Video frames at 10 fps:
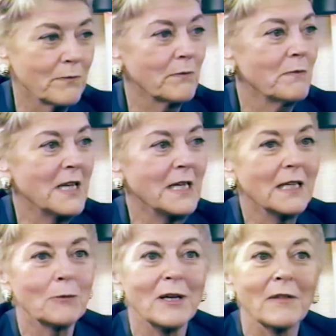
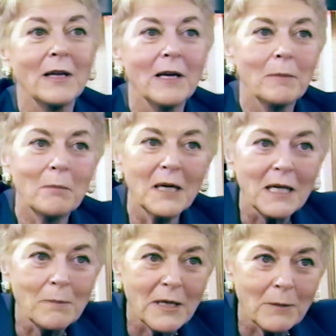meeting with
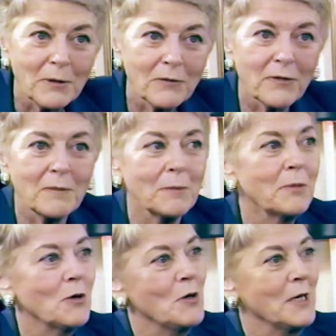money people from the
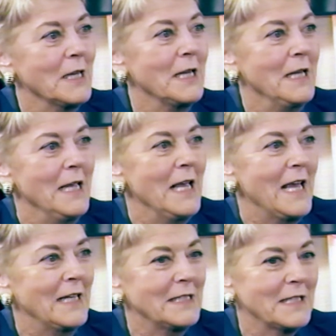party.
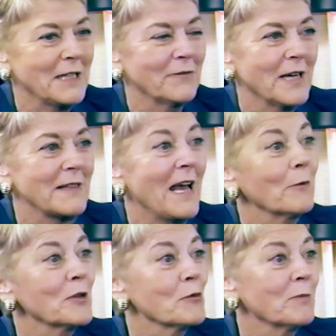and stuff like
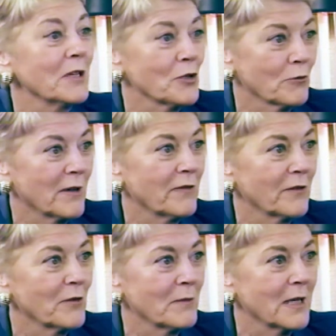that, which would be terrific
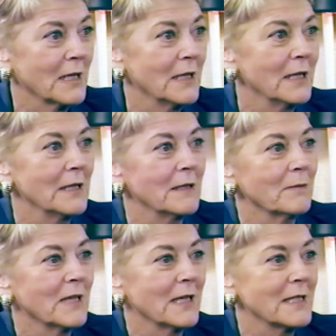for my,
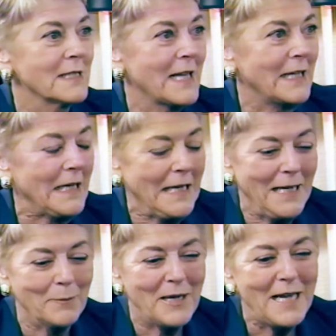my Senate
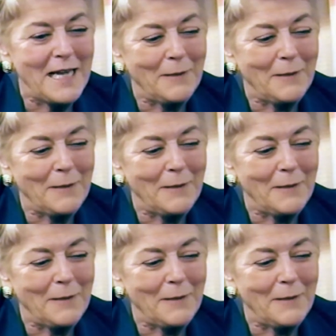campaign.